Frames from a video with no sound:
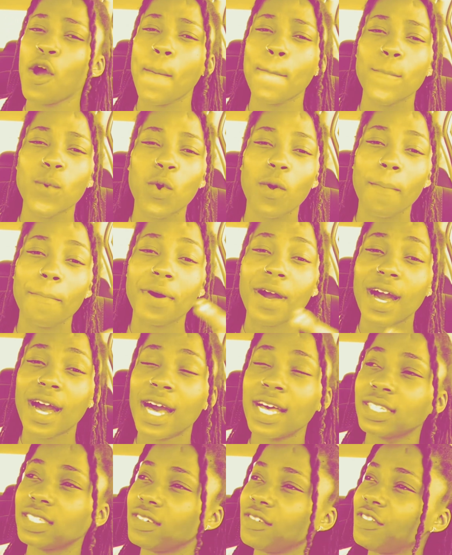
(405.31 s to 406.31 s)
more
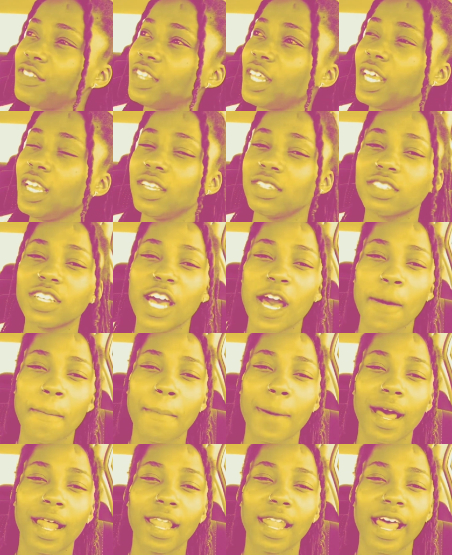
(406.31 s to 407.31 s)
positive things come
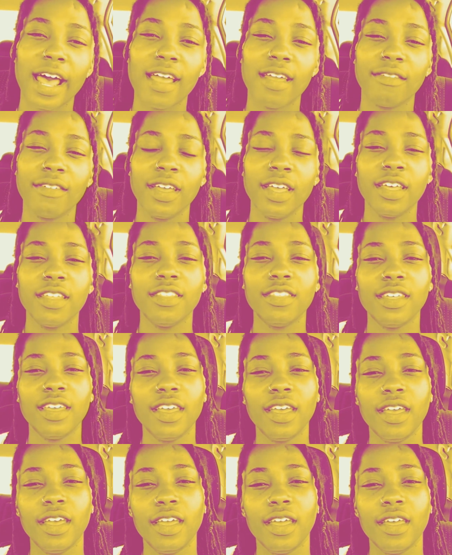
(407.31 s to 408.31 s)
my life
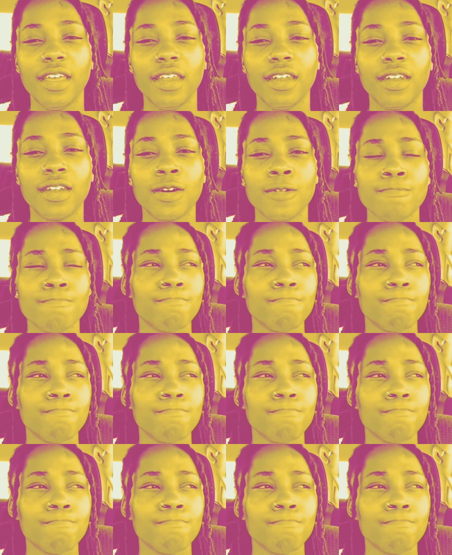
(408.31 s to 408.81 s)
than